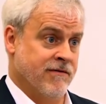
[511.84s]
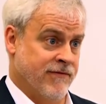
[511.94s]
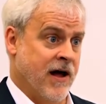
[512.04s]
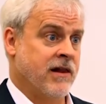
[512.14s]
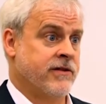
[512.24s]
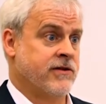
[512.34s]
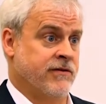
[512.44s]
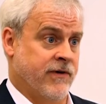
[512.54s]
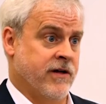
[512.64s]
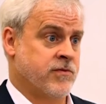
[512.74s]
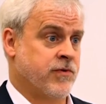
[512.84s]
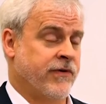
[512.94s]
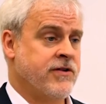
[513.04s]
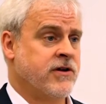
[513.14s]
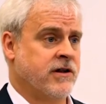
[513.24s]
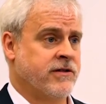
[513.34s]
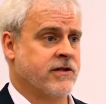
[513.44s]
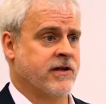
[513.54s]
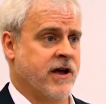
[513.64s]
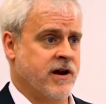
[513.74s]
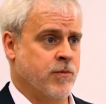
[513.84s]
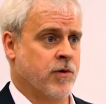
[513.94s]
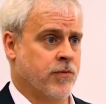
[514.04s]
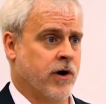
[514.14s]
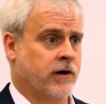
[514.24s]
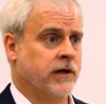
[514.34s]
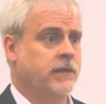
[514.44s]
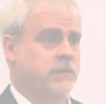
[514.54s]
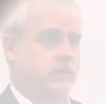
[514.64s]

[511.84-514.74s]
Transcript: violence and violence prevention in society more broadly.